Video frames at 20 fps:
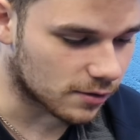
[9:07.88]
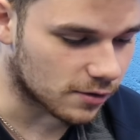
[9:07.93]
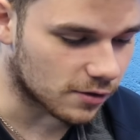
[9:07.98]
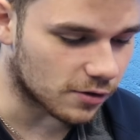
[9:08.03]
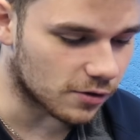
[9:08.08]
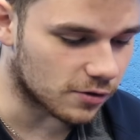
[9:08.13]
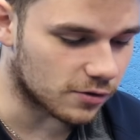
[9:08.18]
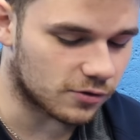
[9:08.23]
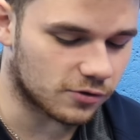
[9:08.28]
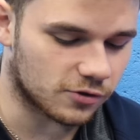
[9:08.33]

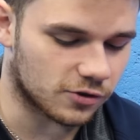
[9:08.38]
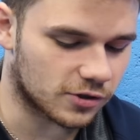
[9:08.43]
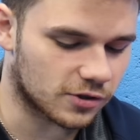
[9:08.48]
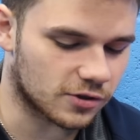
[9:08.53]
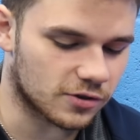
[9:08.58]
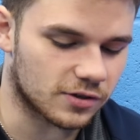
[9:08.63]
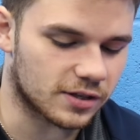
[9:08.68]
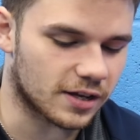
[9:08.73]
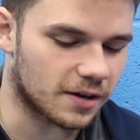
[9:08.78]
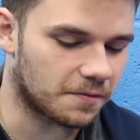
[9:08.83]
Just
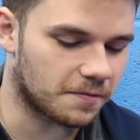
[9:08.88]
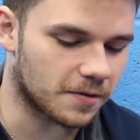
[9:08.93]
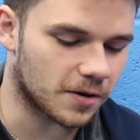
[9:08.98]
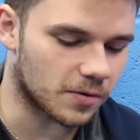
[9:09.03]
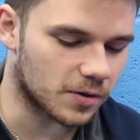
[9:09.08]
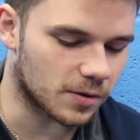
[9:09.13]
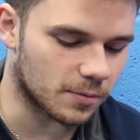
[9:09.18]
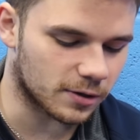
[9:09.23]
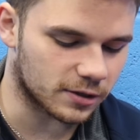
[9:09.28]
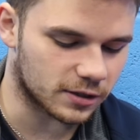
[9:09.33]
because they
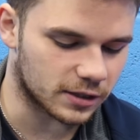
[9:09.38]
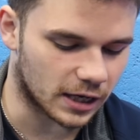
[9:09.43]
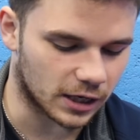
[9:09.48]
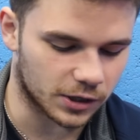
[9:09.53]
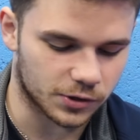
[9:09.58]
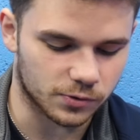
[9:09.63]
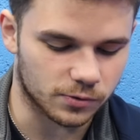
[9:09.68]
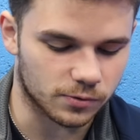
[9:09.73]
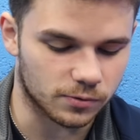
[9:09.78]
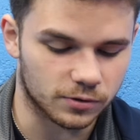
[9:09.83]
felt the most
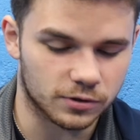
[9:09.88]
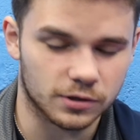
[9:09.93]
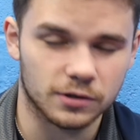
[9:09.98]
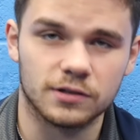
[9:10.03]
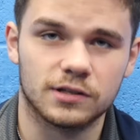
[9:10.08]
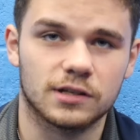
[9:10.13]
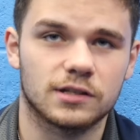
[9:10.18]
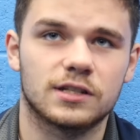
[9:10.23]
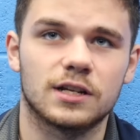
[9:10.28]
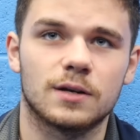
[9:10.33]
natural as
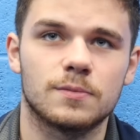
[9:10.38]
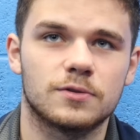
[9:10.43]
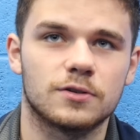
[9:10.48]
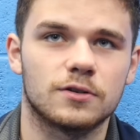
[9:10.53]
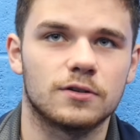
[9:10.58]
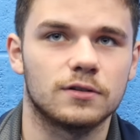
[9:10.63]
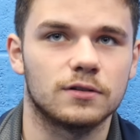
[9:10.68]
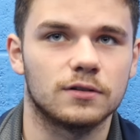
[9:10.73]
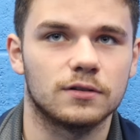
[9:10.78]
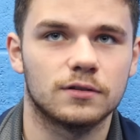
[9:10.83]
soon as I stepped
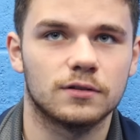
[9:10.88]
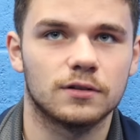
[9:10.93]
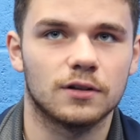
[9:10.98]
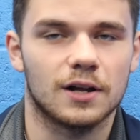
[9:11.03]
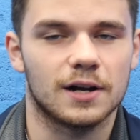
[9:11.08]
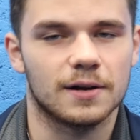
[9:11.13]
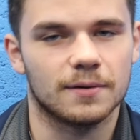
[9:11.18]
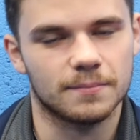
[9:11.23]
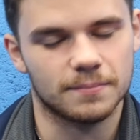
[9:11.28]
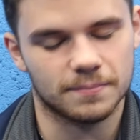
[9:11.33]
on.
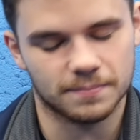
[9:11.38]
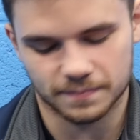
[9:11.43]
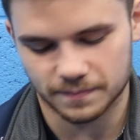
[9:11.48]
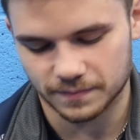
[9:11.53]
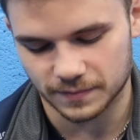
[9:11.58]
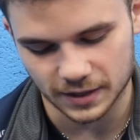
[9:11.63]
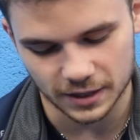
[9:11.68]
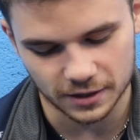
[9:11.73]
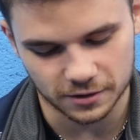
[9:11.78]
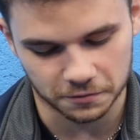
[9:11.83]
Like,
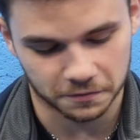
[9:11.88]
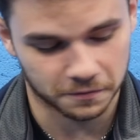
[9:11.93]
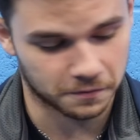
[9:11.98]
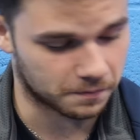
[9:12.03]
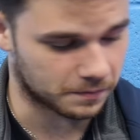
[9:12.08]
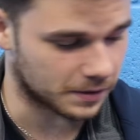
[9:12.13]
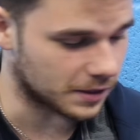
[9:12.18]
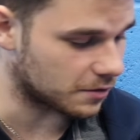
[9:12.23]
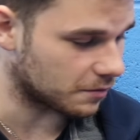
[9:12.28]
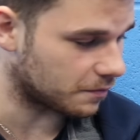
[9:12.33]
these are
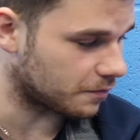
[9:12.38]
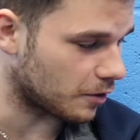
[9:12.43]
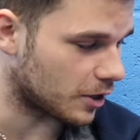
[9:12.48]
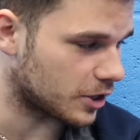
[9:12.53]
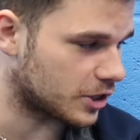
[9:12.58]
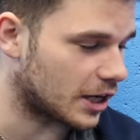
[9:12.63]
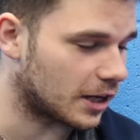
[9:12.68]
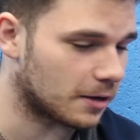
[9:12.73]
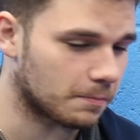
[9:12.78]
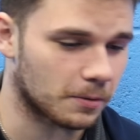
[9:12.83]

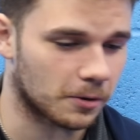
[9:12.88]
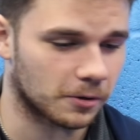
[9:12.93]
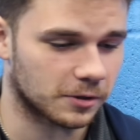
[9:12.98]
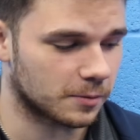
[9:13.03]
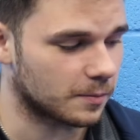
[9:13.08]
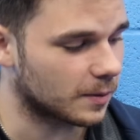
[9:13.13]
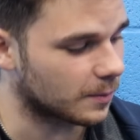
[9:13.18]
fresh out of the box.